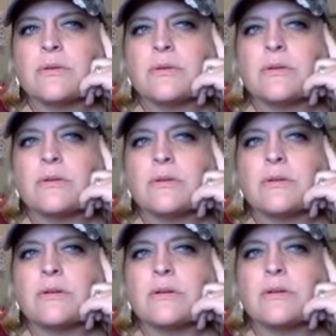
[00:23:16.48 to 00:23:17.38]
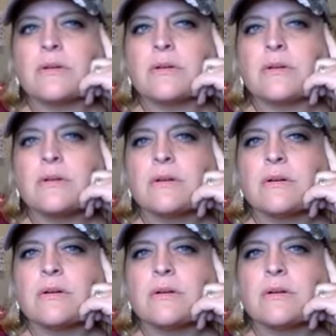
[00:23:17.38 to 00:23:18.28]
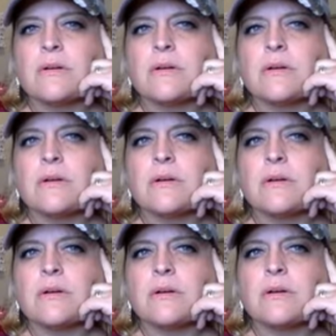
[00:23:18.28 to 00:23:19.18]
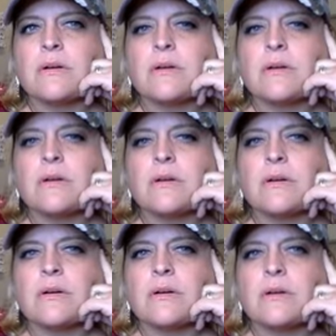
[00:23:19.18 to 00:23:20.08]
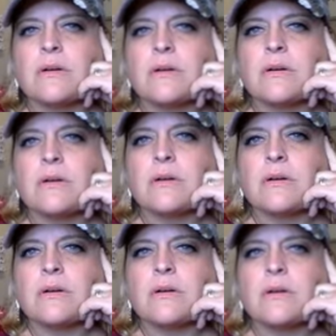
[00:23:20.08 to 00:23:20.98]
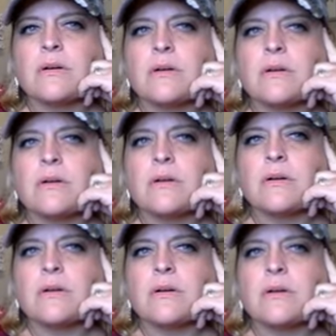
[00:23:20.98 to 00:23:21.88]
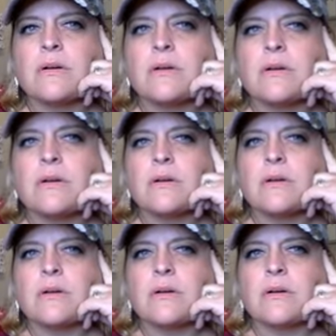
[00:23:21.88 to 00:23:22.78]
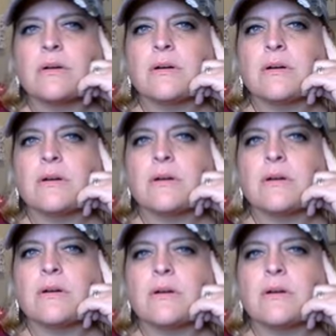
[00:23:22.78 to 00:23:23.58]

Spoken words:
No words are spoken by the person on screen.